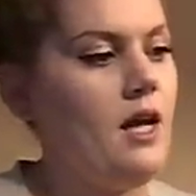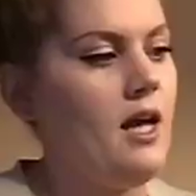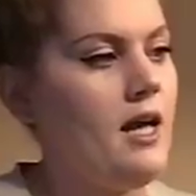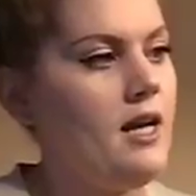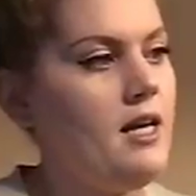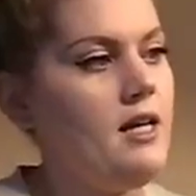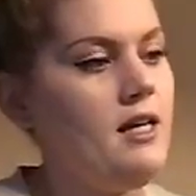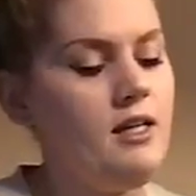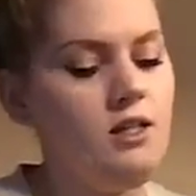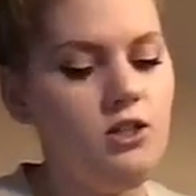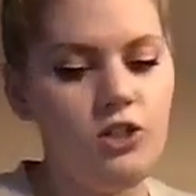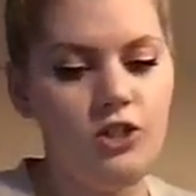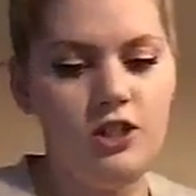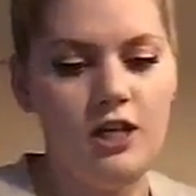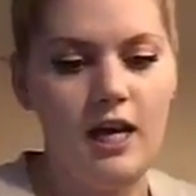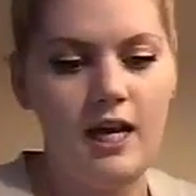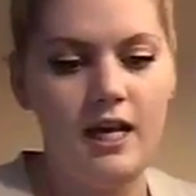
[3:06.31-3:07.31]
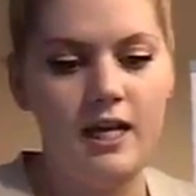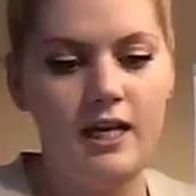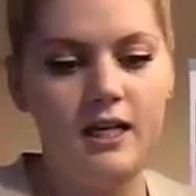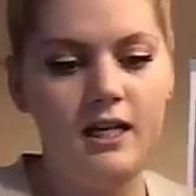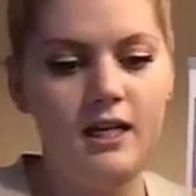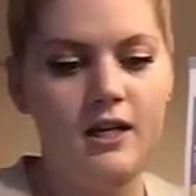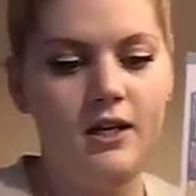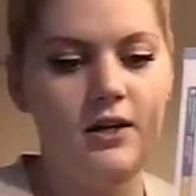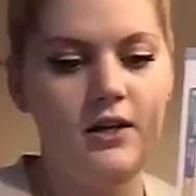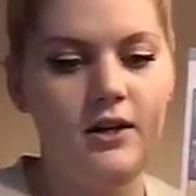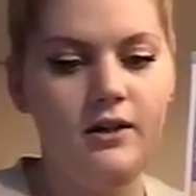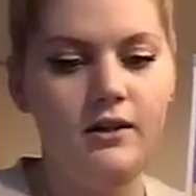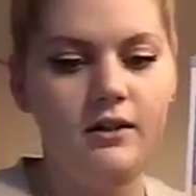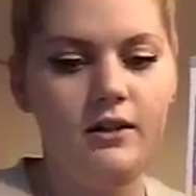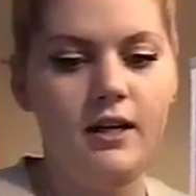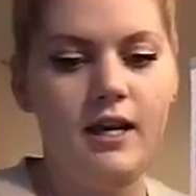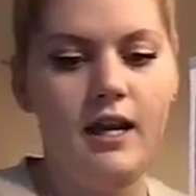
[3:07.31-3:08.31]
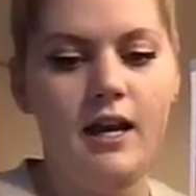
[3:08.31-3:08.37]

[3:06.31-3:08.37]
And each day in here